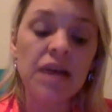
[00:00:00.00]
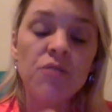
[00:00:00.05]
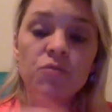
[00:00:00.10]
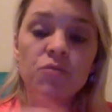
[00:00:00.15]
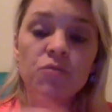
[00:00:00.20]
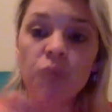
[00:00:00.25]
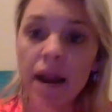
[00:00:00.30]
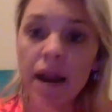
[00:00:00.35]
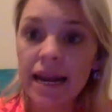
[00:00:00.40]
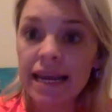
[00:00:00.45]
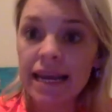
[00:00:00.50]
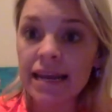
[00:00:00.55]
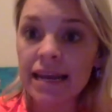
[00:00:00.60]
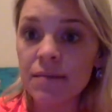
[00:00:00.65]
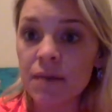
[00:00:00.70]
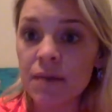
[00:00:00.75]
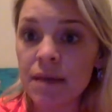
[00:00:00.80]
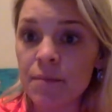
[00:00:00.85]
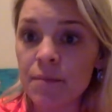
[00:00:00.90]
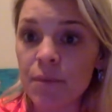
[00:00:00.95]
writing it in
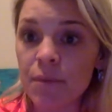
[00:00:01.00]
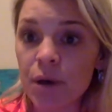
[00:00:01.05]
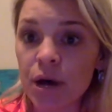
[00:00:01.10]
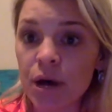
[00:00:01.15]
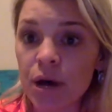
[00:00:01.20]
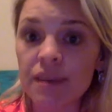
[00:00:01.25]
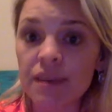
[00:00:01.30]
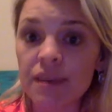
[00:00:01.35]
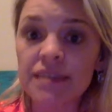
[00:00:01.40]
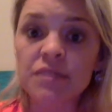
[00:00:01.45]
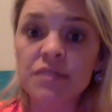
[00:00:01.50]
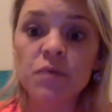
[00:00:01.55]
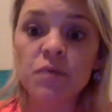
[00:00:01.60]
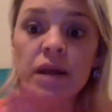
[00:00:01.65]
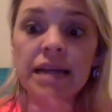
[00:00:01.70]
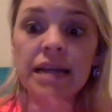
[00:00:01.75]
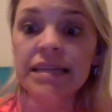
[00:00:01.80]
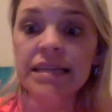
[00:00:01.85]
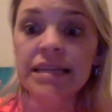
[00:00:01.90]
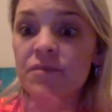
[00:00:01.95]
my book. This is
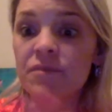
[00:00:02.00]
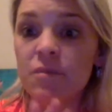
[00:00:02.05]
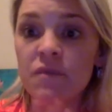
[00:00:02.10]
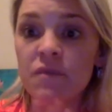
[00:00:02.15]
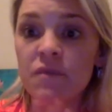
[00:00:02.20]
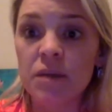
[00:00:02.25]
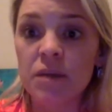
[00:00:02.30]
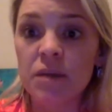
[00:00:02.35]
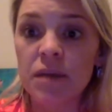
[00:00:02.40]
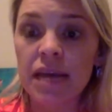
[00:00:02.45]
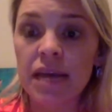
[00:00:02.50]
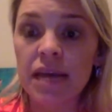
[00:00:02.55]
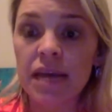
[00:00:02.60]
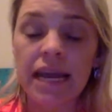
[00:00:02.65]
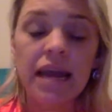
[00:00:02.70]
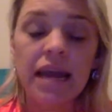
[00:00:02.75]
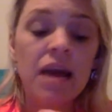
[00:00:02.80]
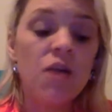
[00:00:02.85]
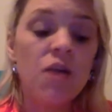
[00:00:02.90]
what I did from the very beginning.